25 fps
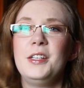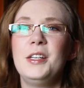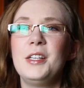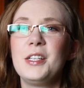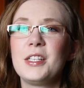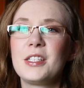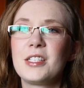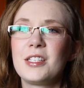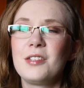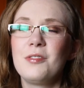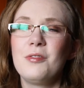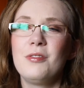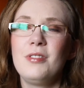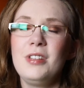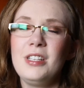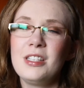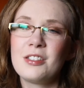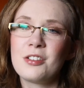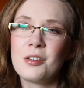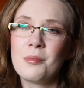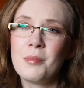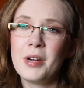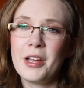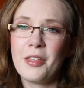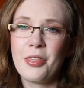So these
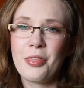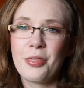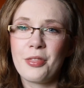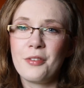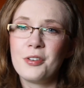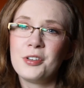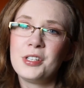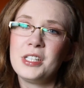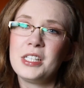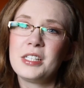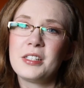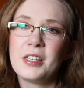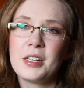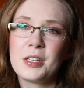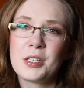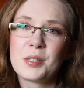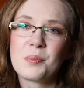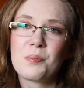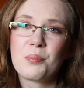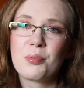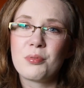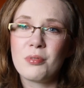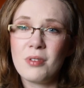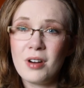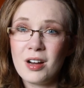are my 36
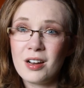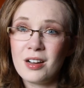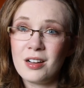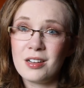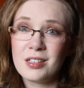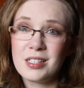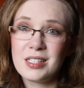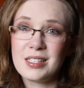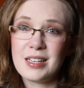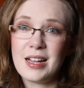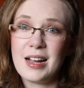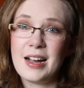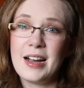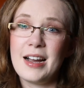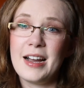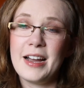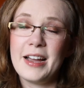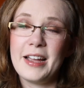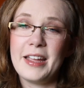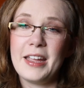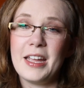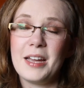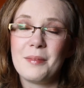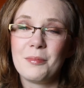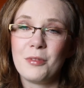products
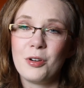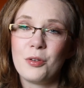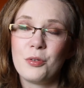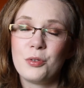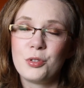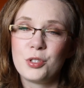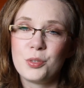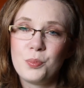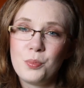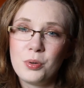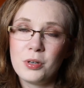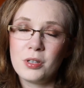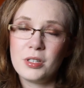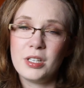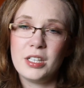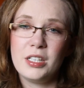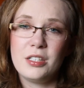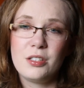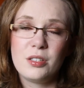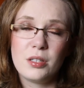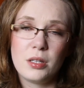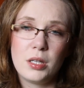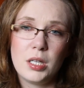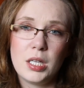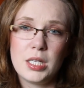I am going to put
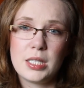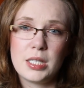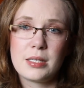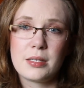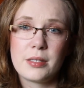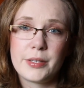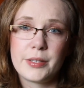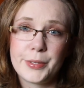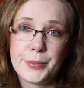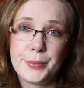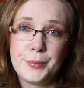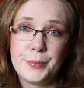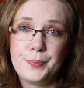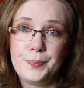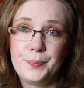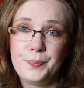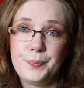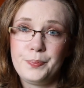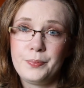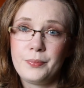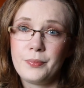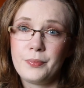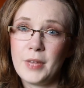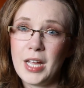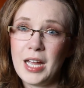into this.
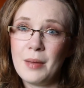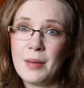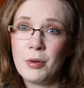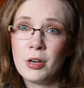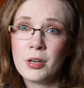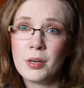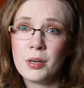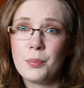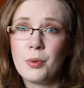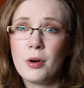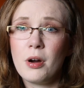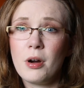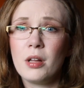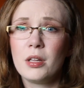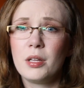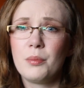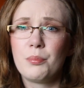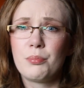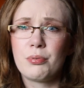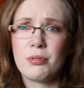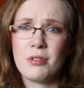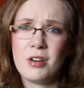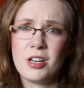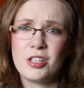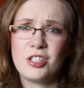I'm going to call it
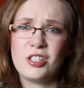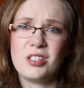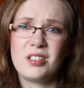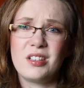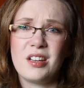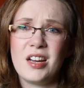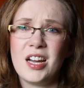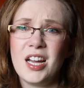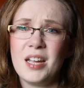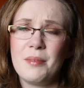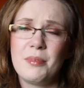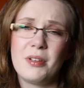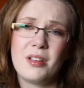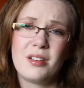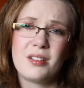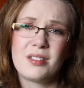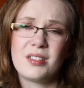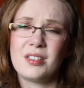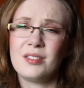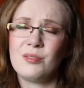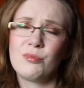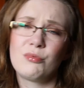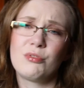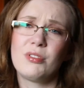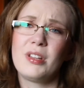Project Eye because I
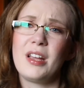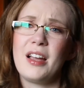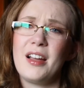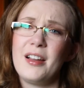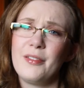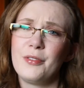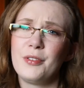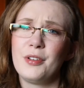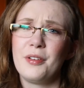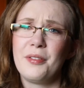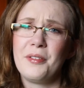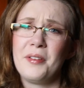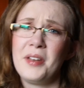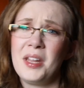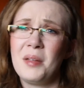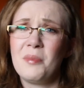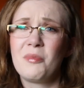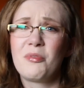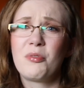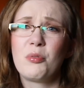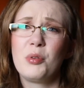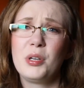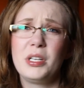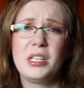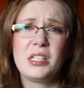don't really have another name
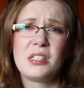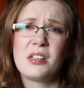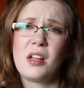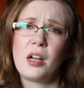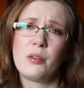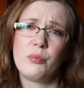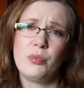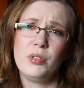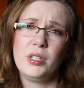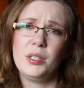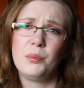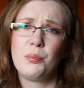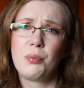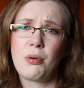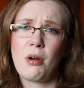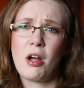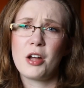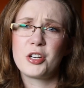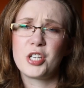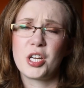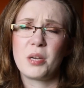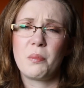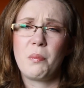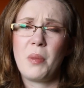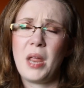for it. It's not really a
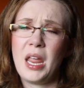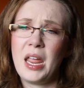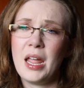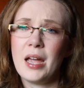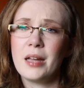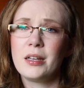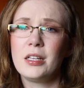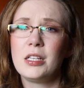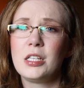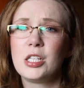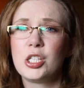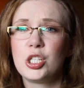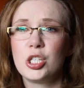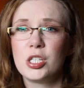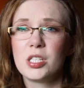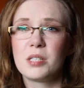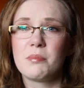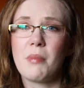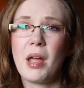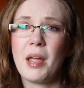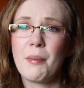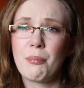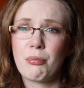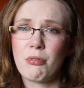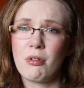project pan, it's just
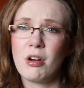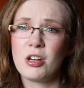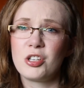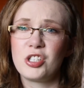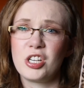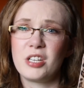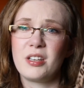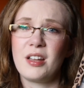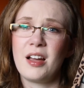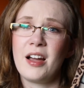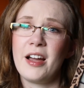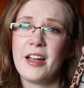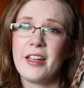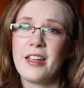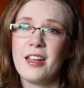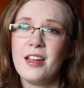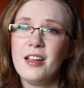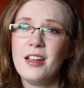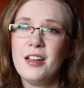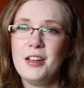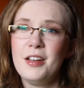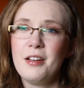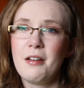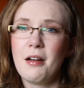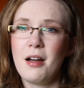my Project Eye.
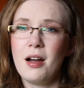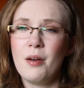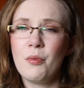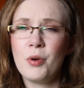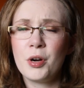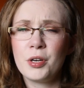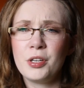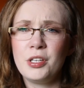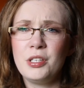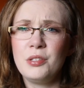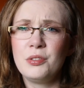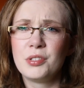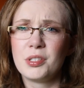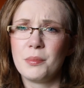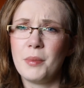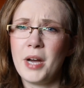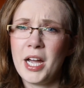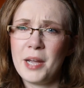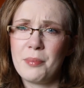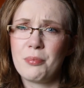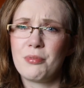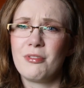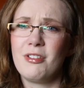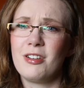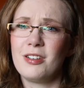I want to use the
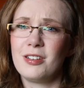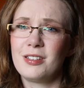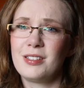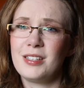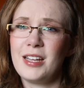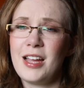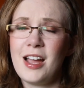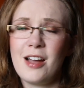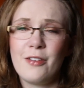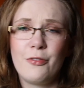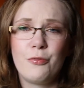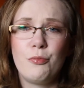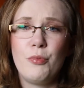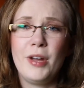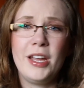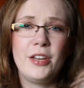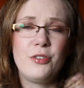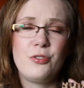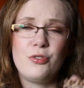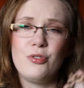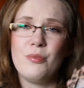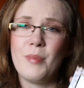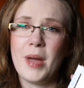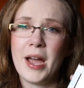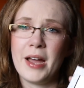byproducts. I have way
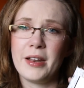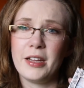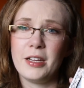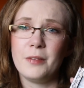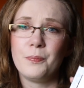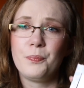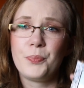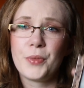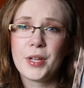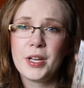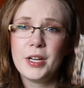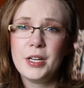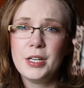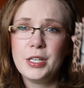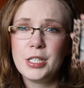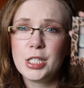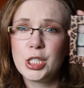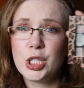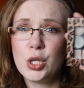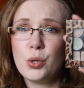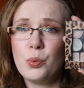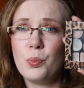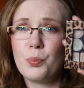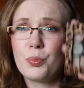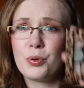too many.
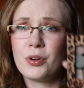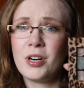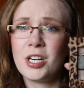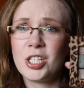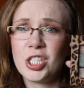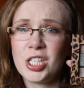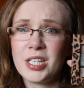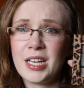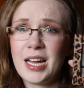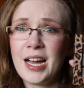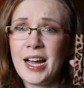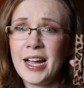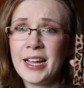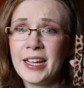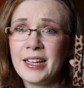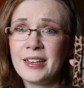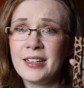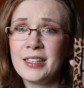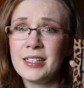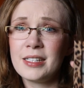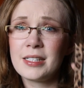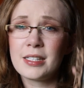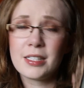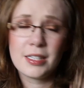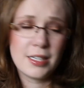So Project Eye it
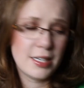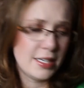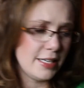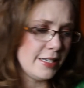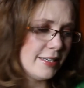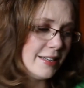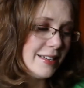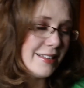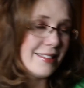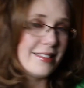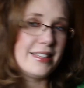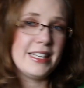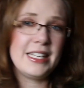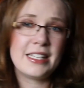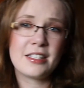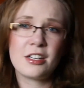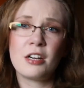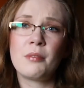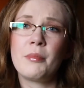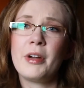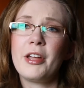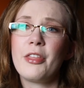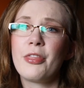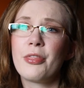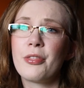is. These are
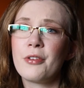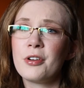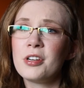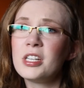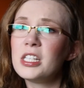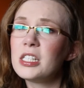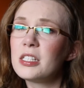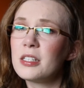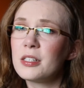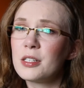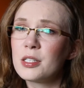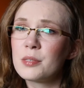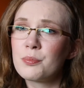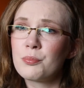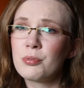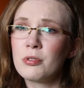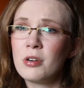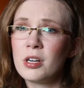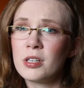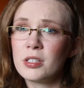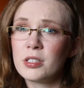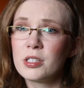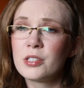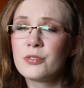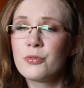my 36
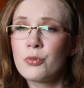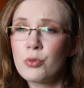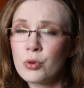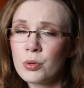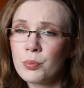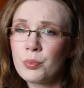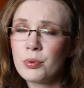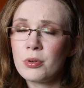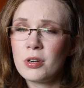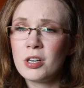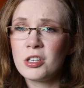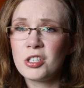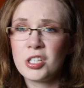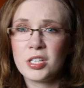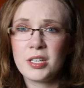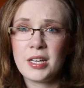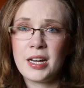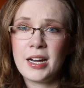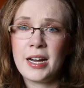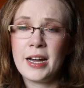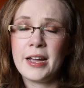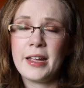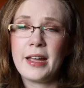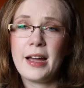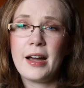products for Project
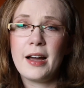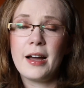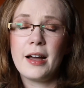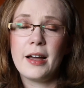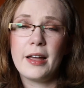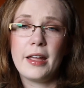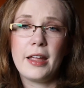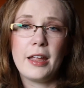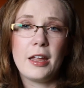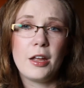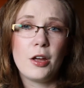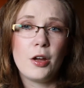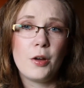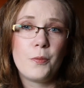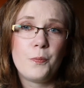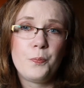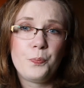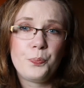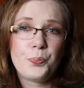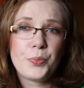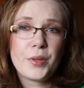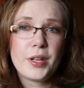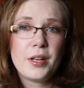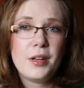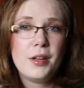Eye. I
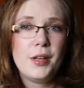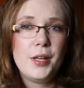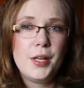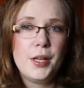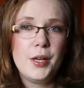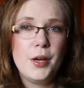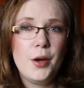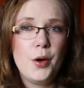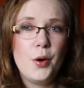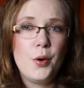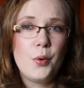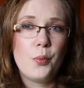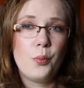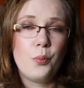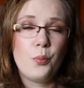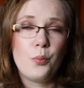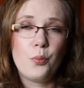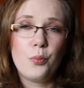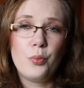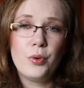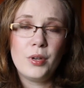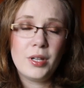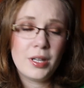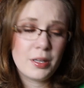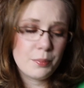
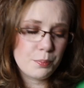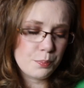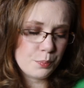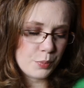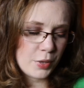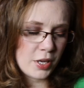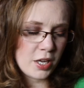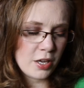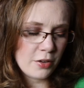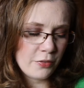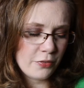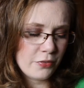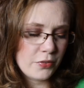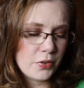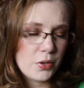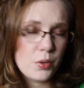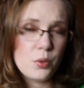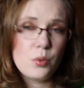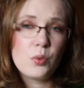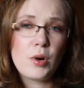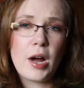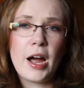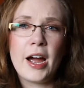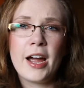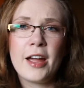will give
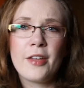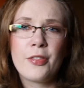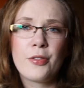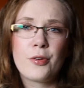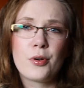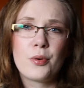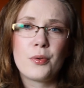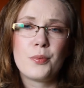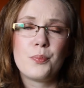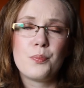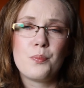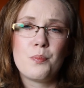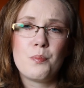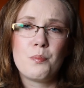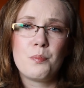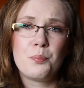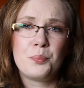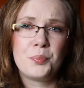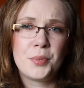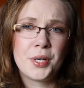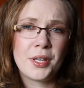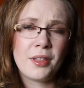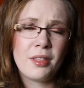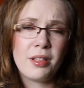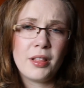you either
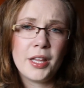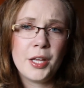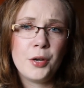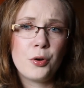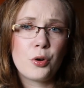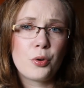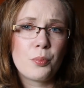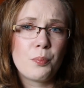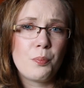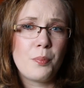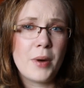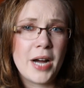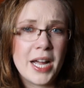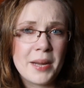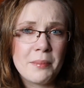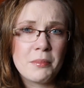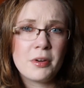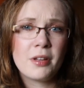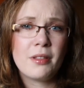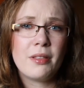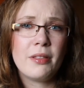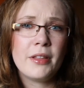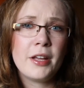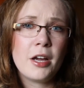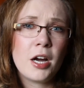monthly or
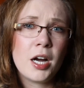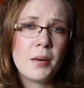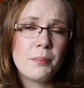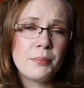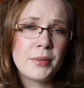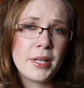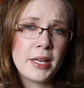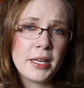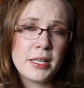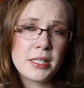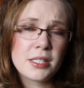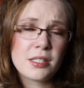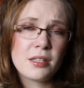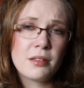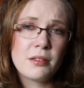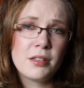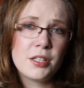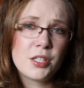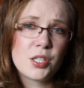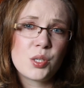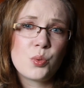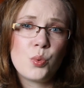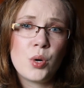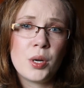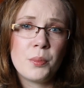bi-monthly updates on
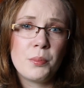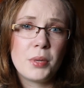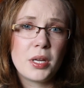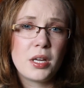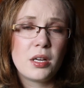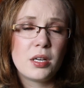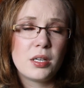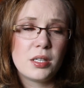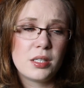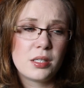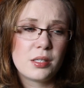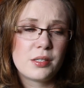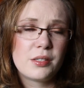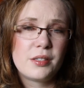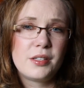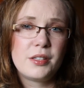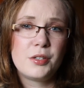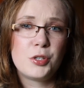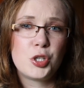this one because